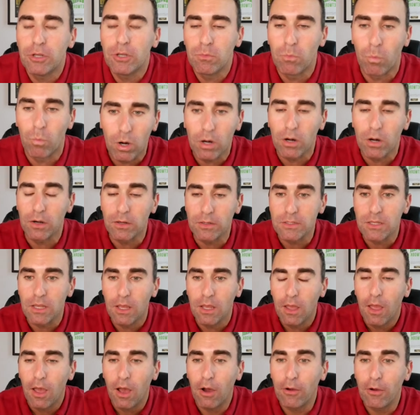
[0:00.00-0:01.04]
words.
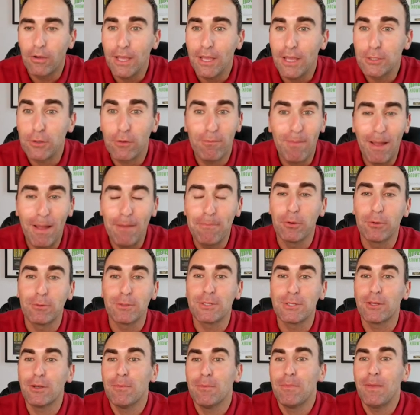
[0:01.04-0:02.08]
Okay, so if my book was
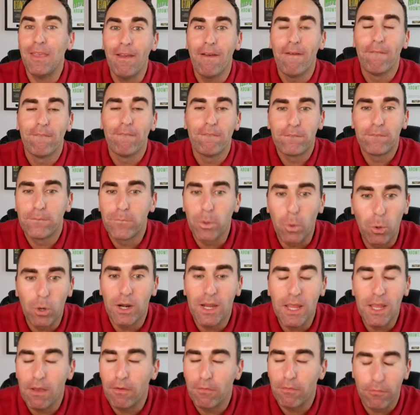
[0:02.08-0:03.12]
going to be
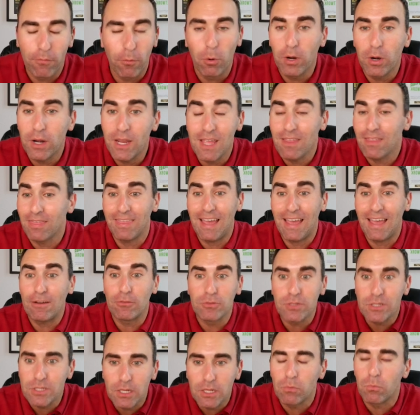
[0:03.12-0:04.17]

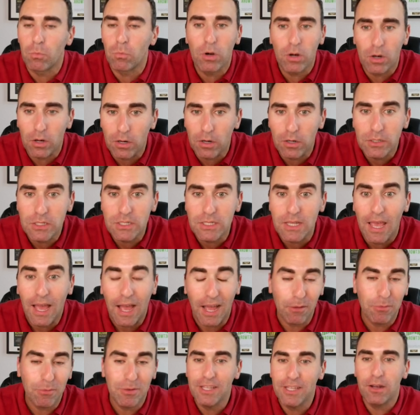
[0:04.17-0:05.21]
40,000 words, I
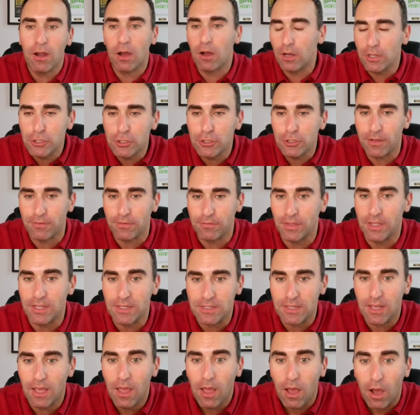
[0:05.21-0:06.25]
would need 100 of these.
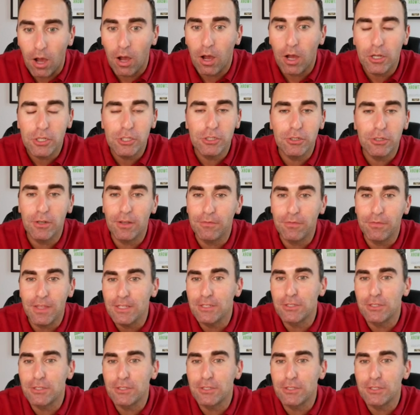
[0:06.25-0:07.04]
100 of these